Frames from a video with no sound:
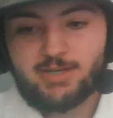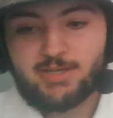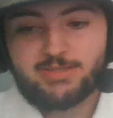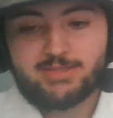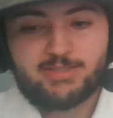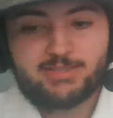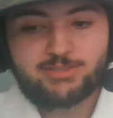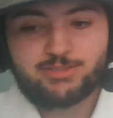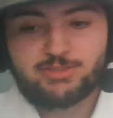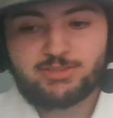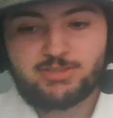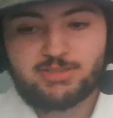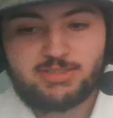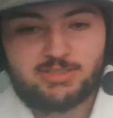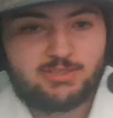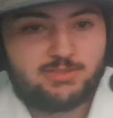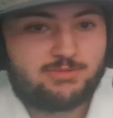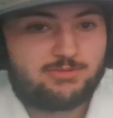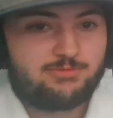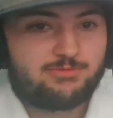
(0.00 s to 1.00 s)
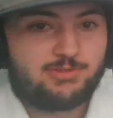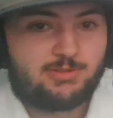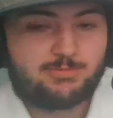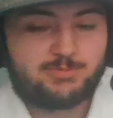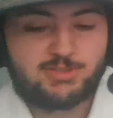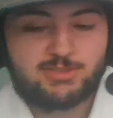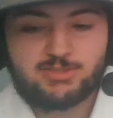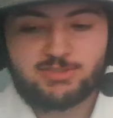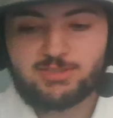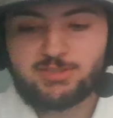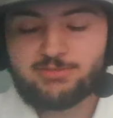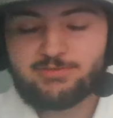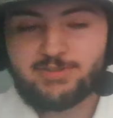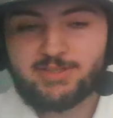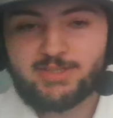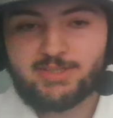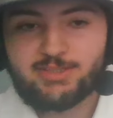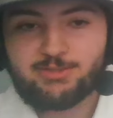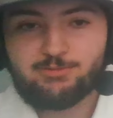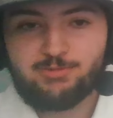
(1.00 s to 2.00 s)
Additionally, from just
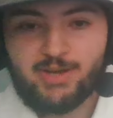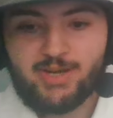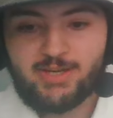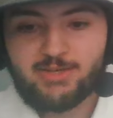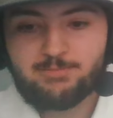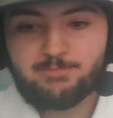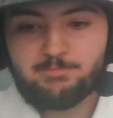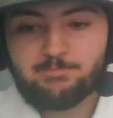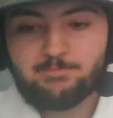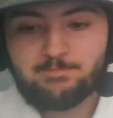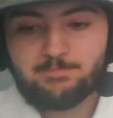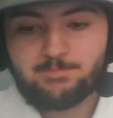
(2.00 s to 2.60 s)
defeating the raid,